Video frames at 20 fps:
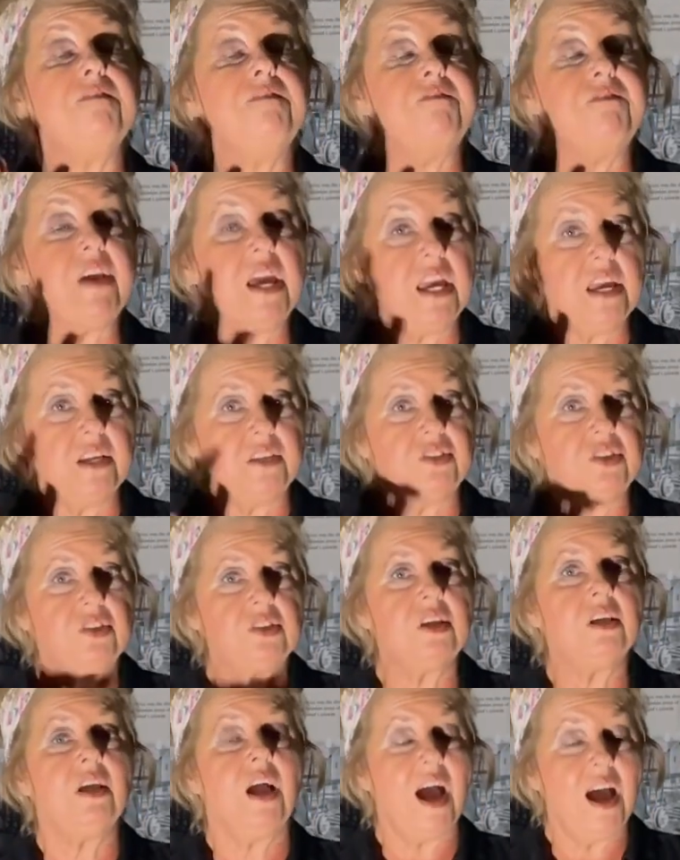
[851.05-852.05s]

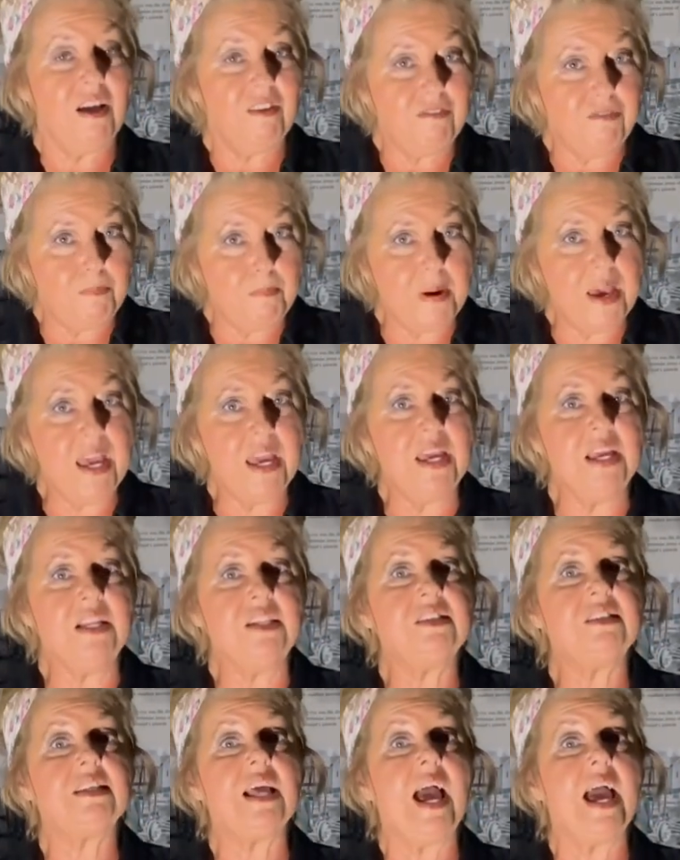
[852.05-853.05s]
feast of
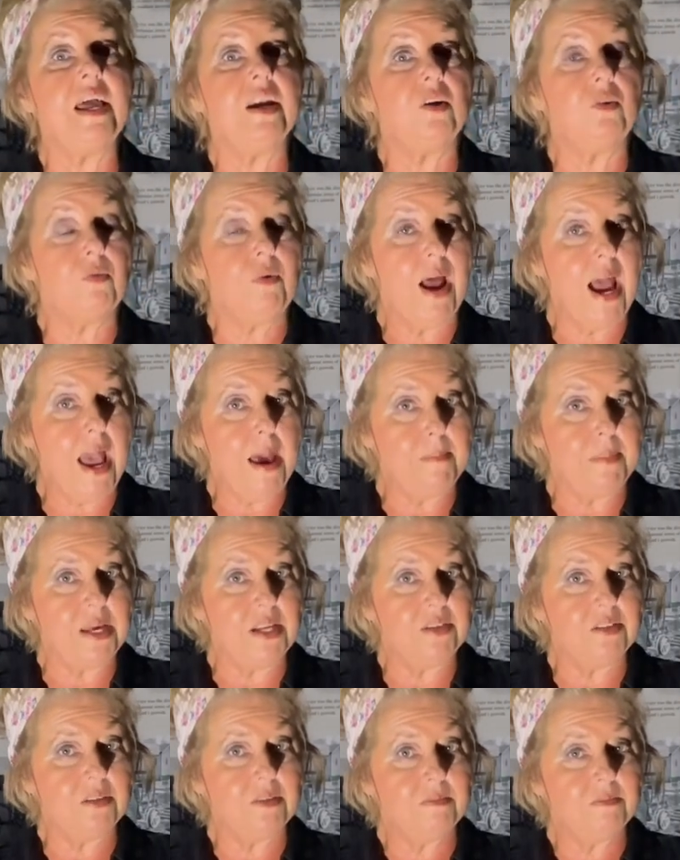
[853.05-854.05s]
beans and a
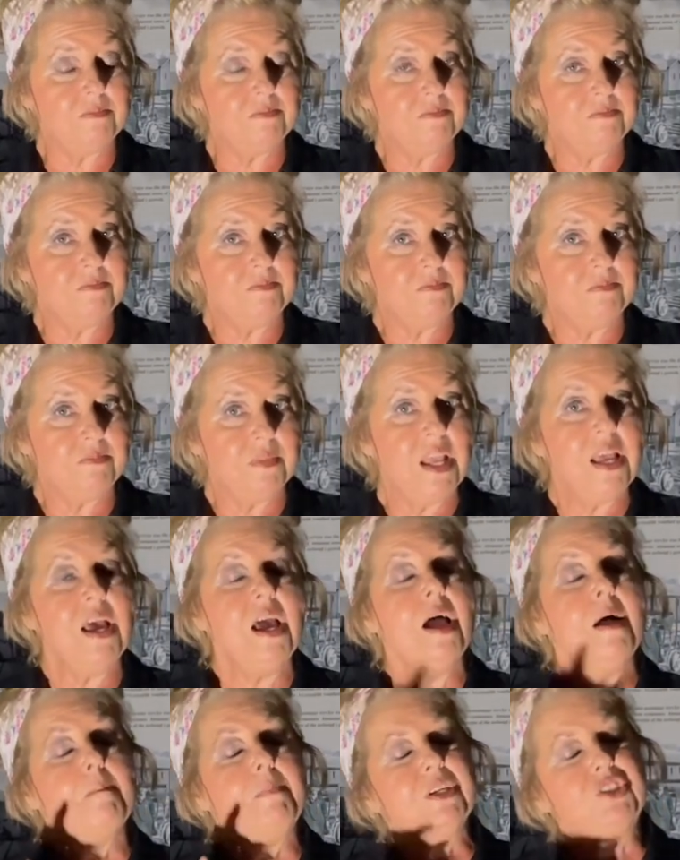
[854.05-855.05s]
rabbit.
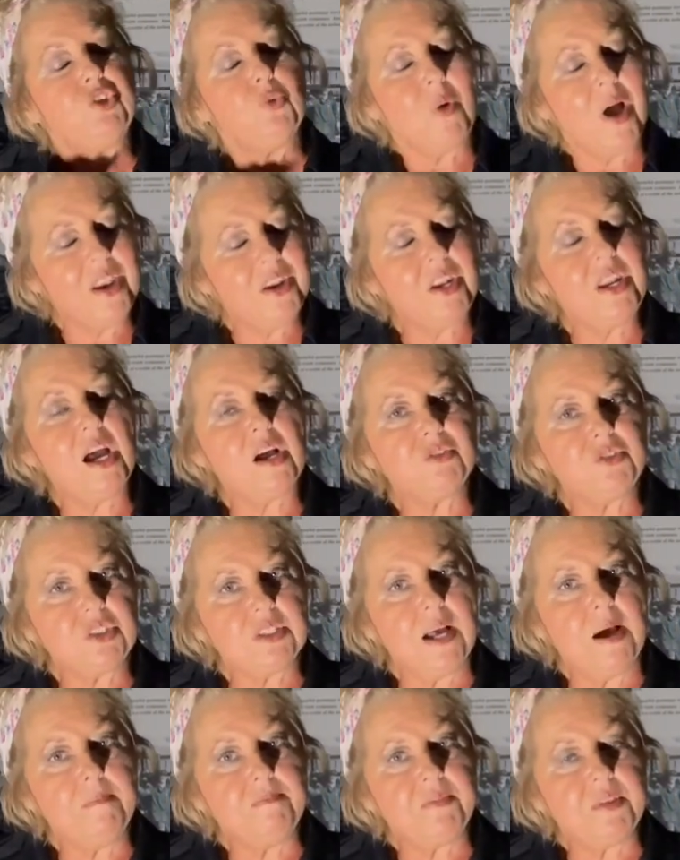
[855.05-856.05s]
But you want to know
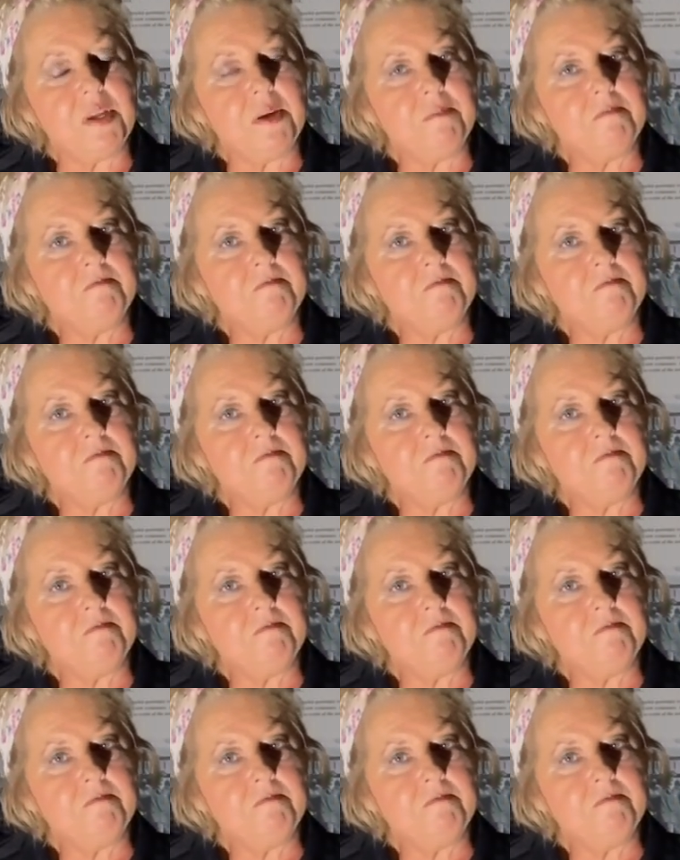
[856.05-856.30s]
something?